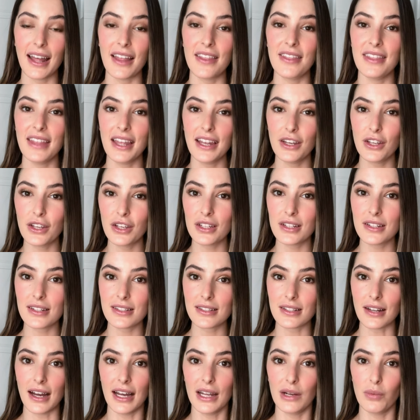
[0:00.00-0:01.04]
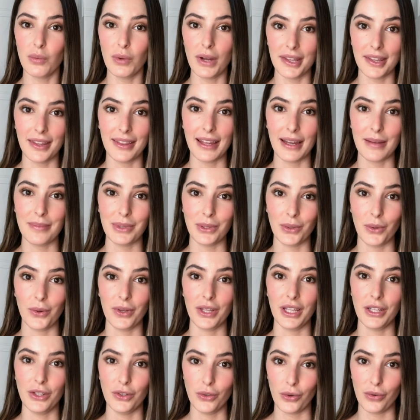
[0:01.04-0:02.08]
and then you can decide whether they belong
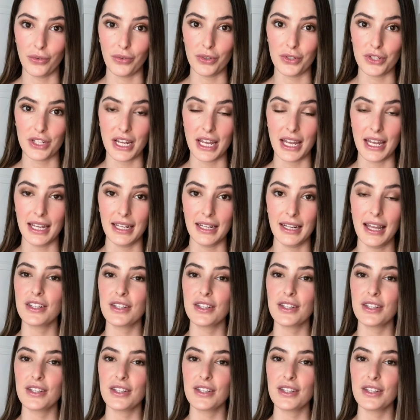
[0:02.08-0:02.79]
in your routine.